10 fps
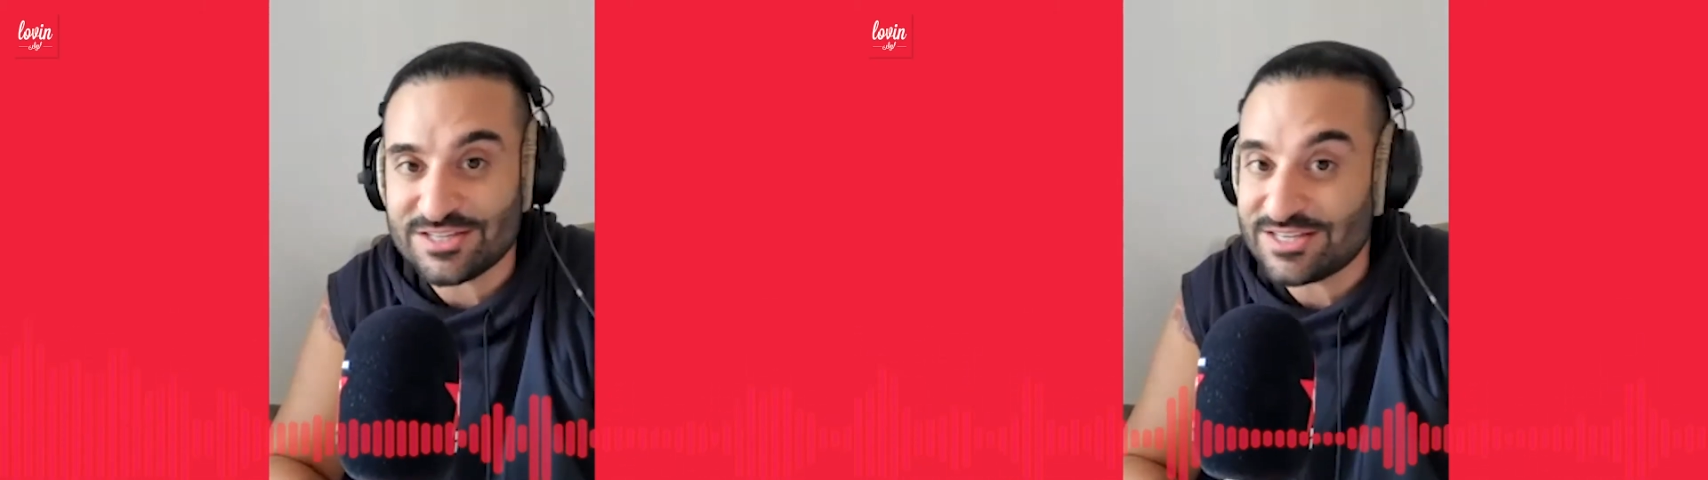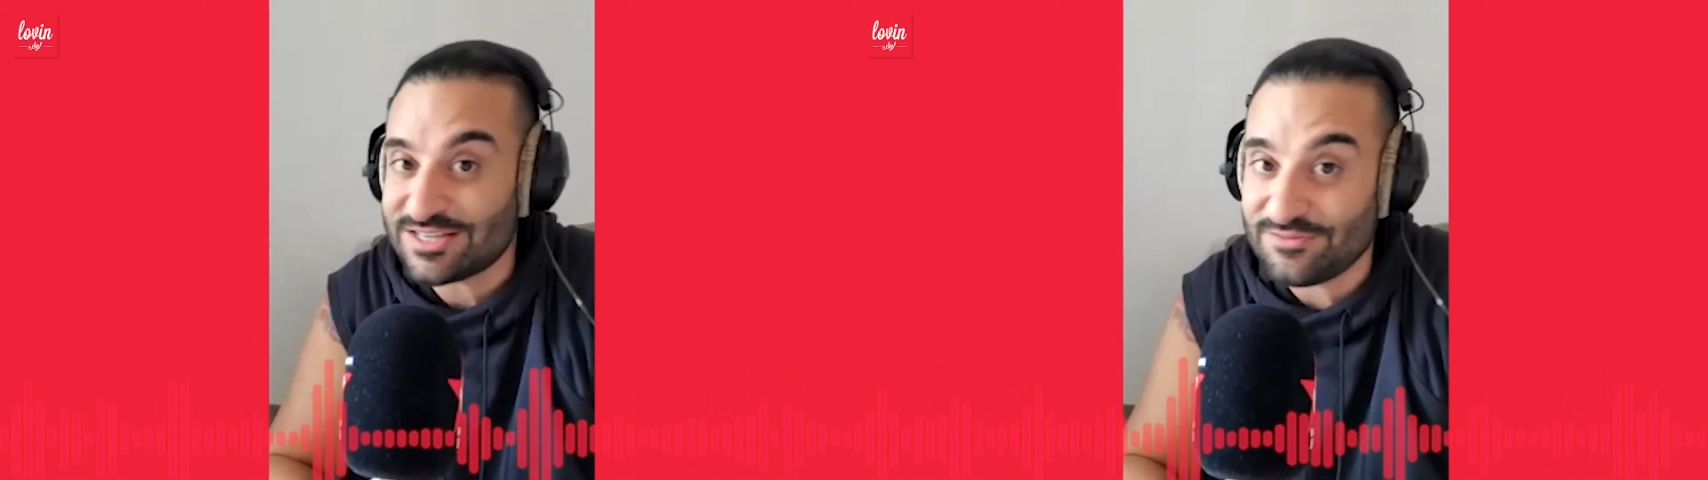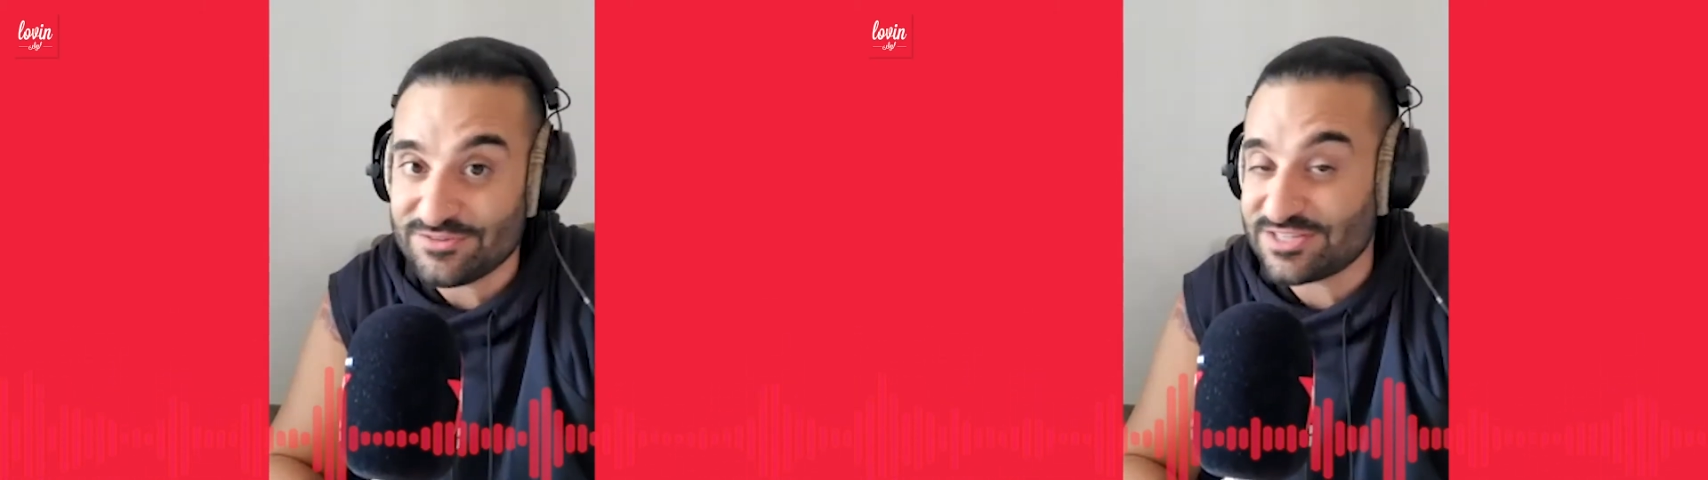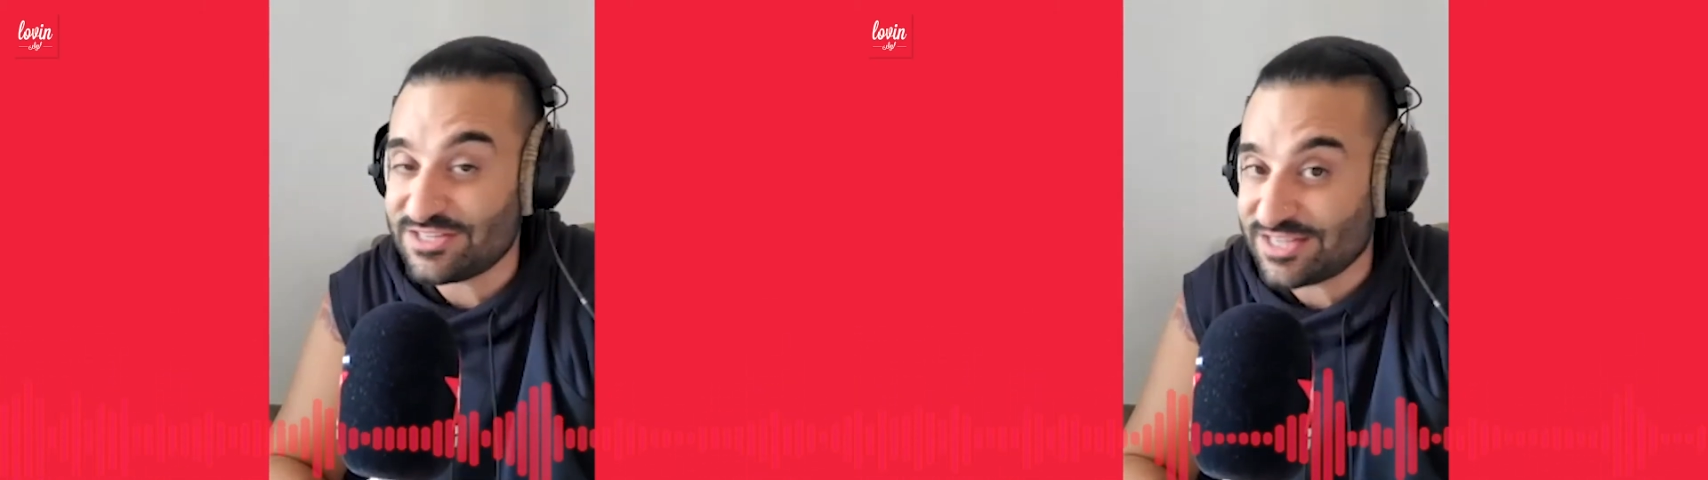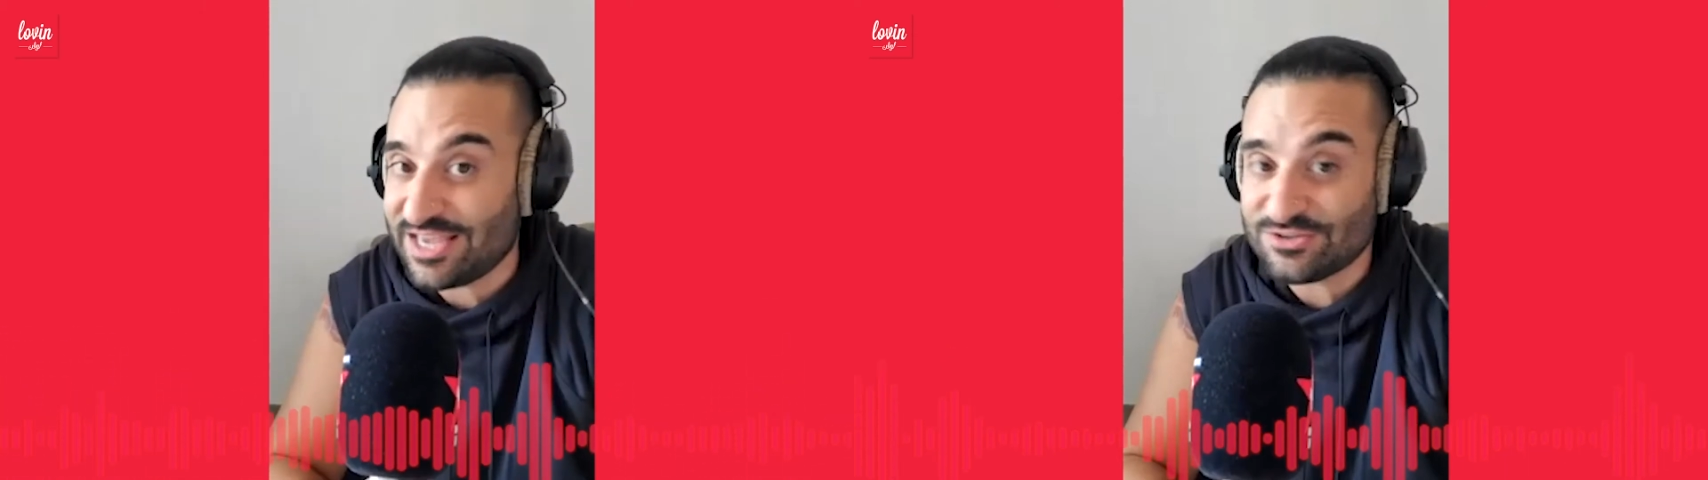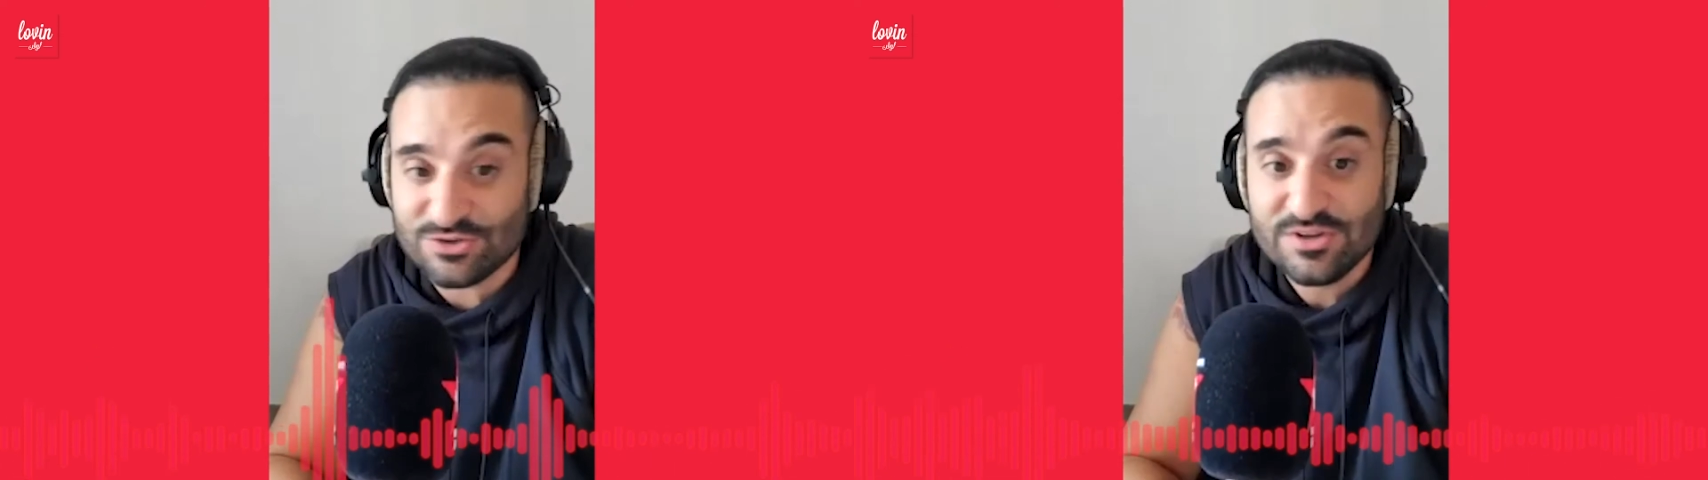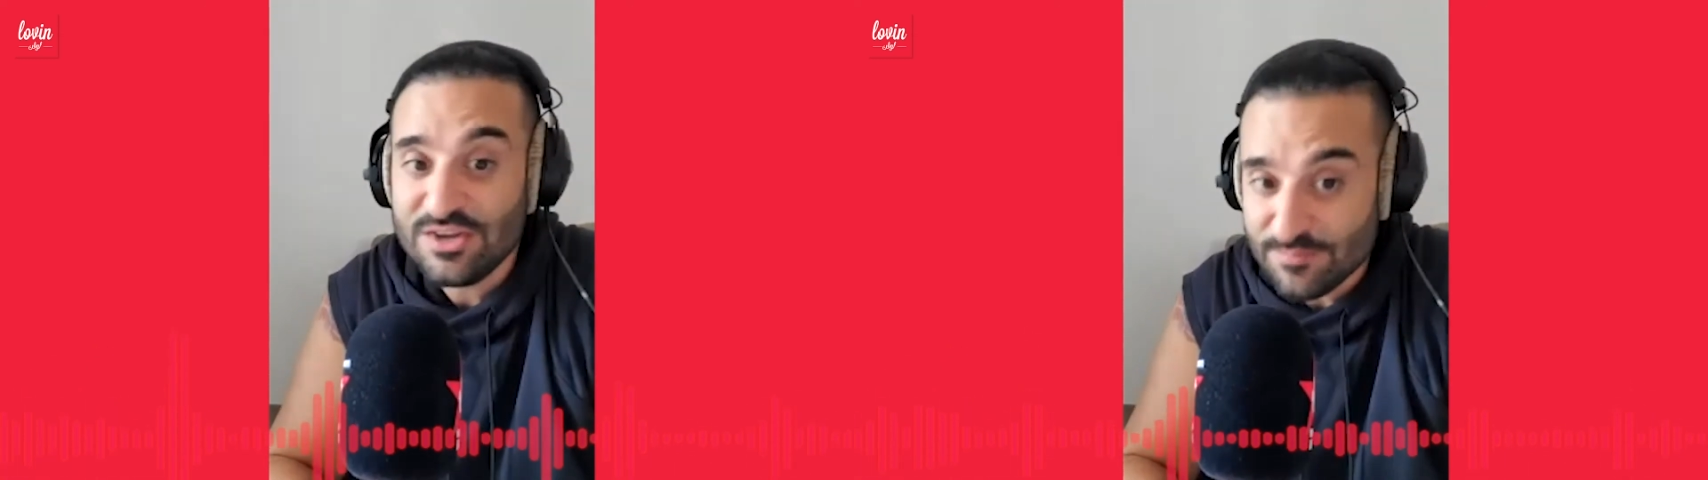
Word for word: you obviously you can do,